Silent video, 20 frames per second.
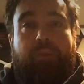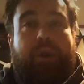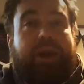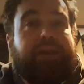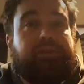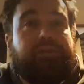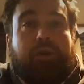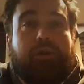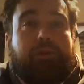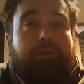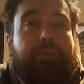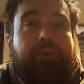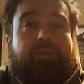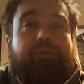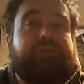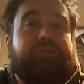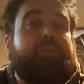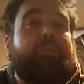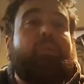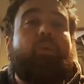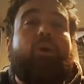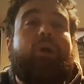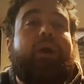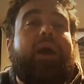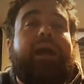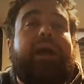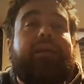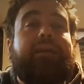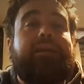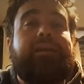Brad told him he was a
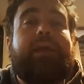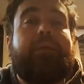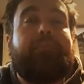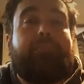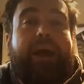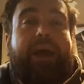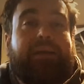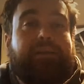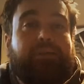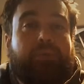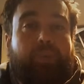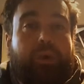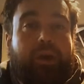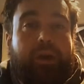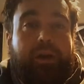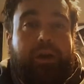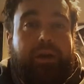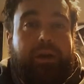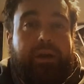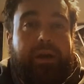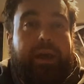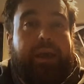moron and get back to work,